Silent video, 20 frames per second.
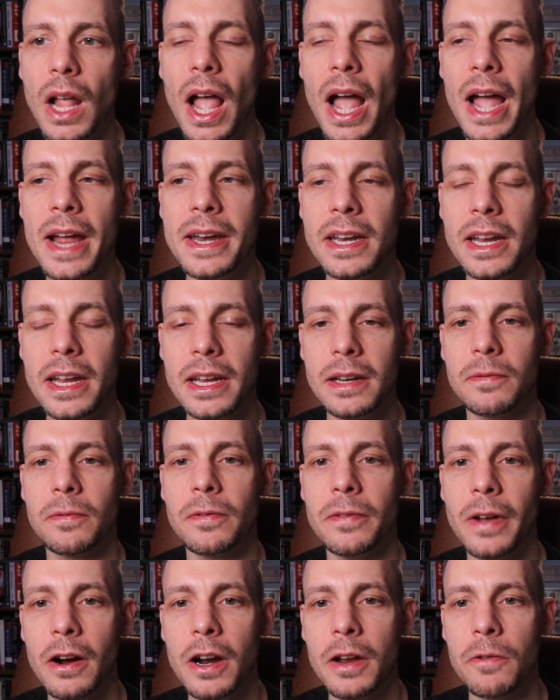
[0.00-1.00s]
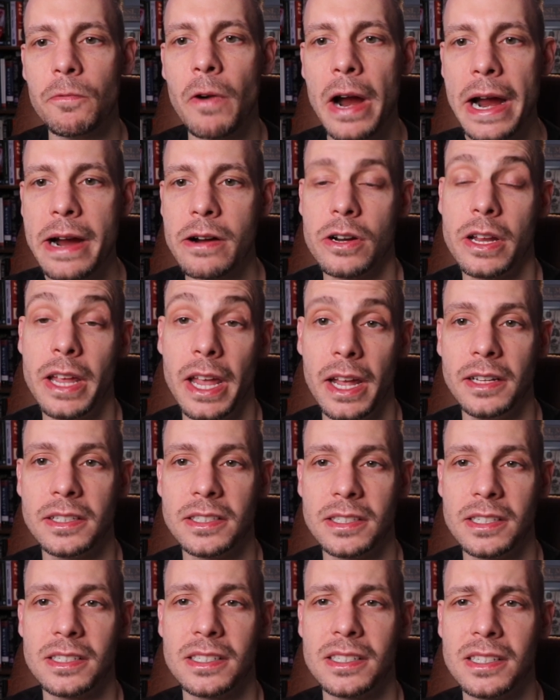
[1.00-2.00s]
And in very rare
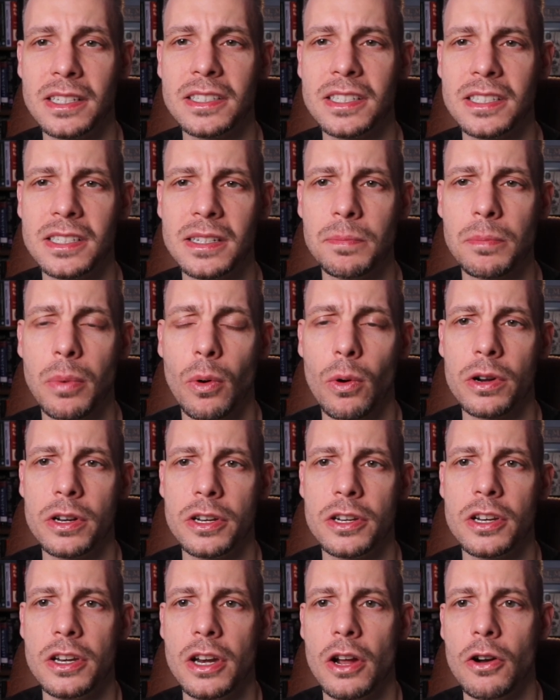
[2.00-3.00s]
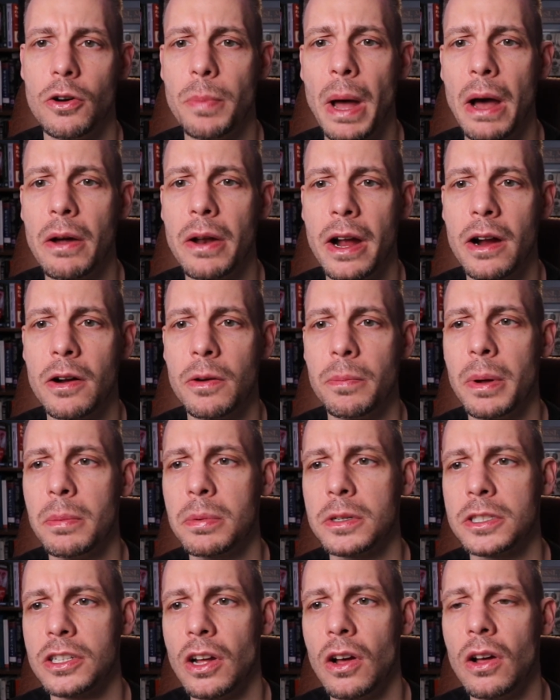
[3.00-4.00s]
cases, this is important to know about
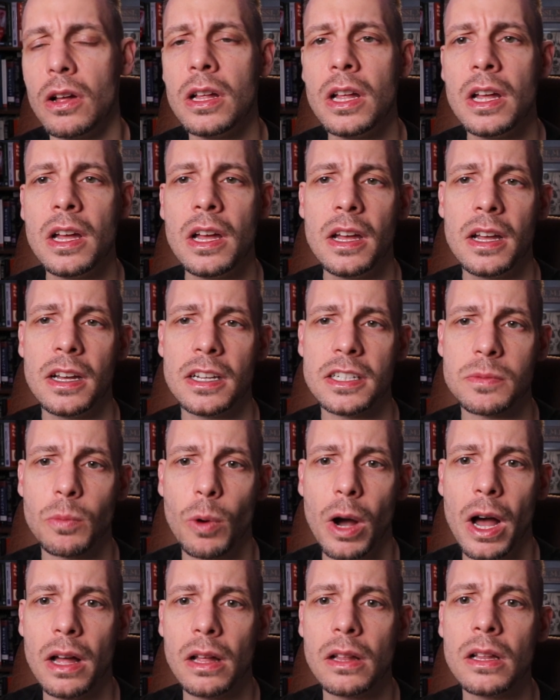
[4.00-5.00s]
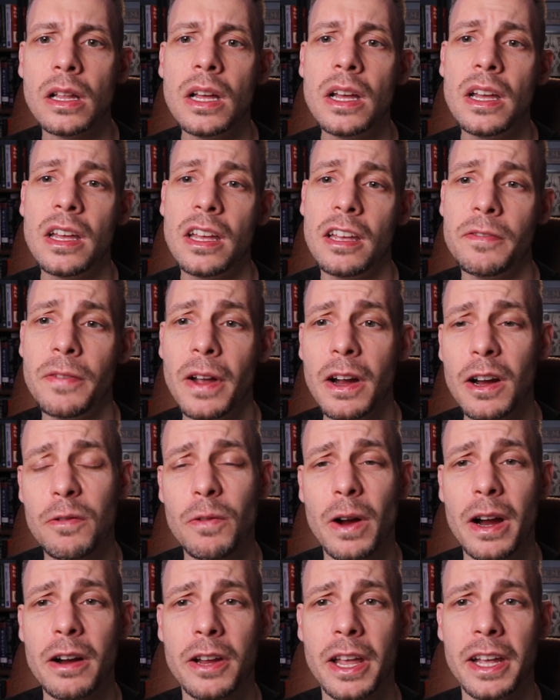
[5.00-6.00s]
aripiprazole as well, in very
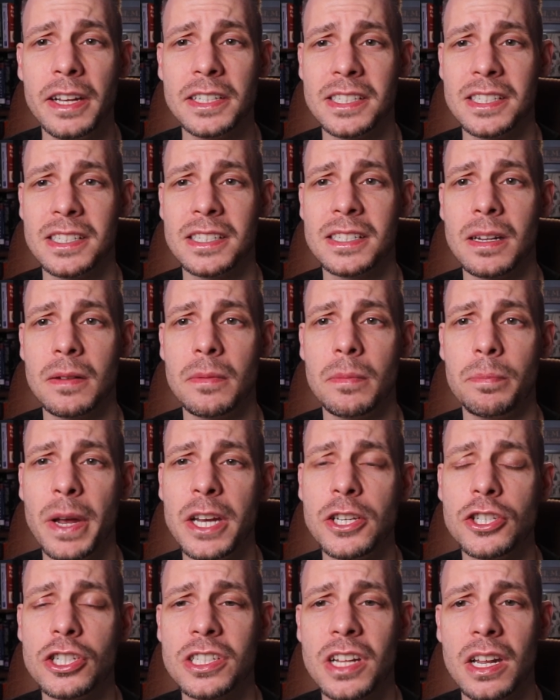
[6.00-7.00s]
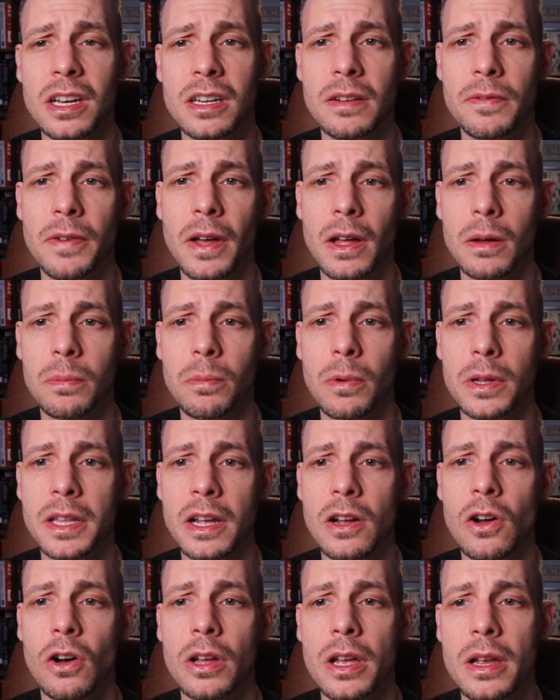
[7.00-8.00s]
rare cases, patients can develop what they
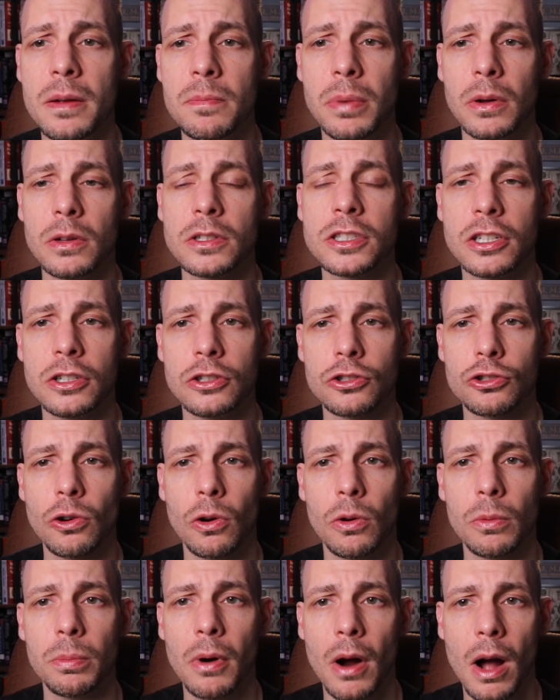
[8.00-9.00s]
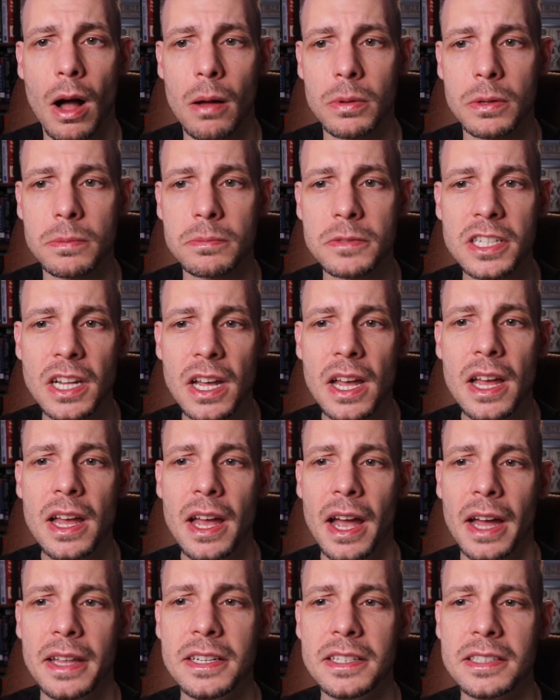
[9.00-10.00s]
call impulse control problems.
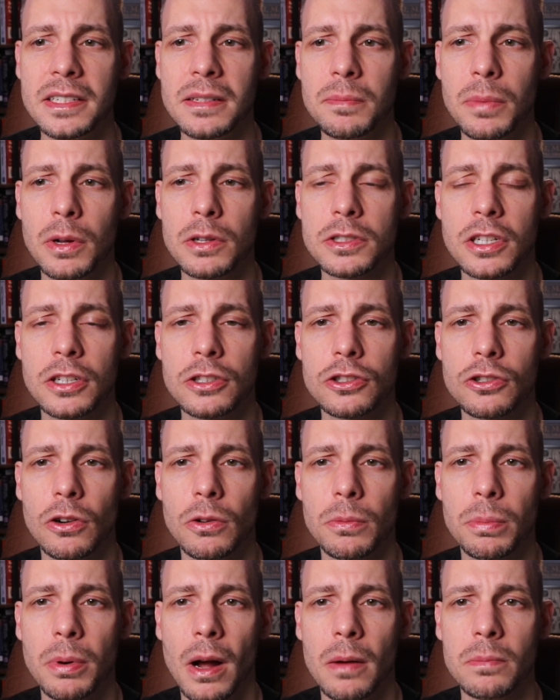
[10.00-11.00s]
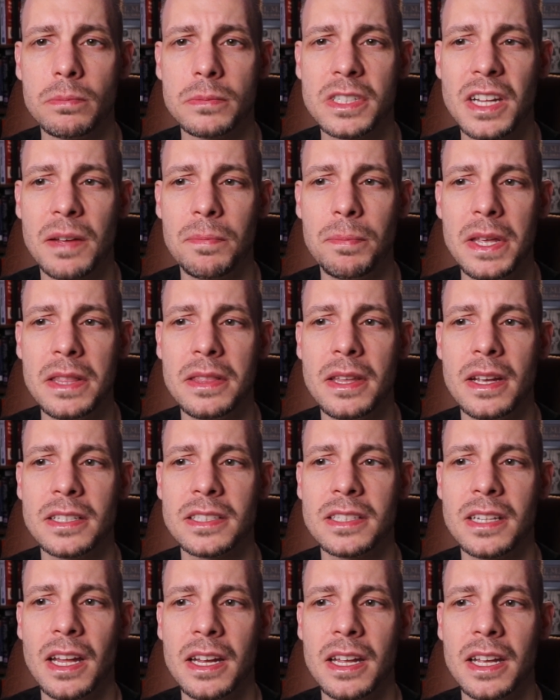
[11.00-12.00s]
And these impulse control problems can be
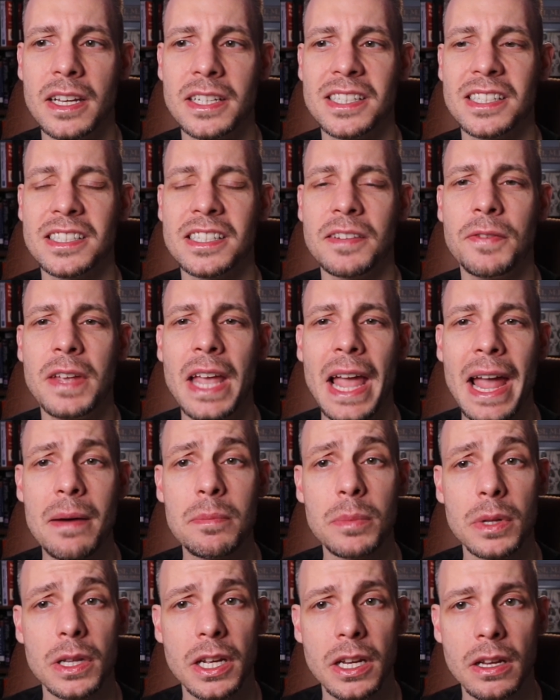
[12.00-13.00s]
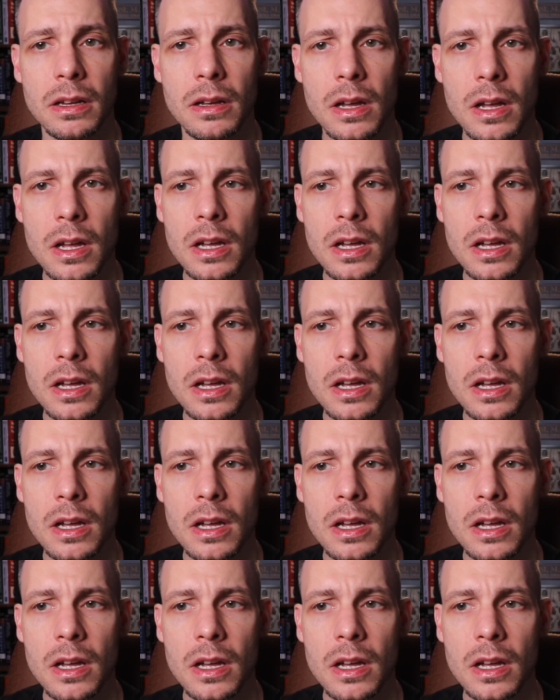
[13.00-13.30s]
things like excessive gambling.